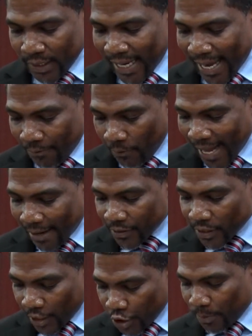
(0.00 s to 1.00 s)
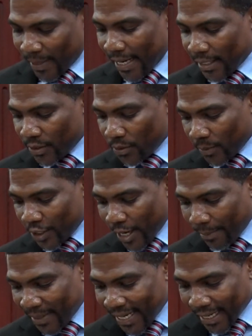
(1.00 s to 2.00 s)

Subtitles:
If we have such plans, which are being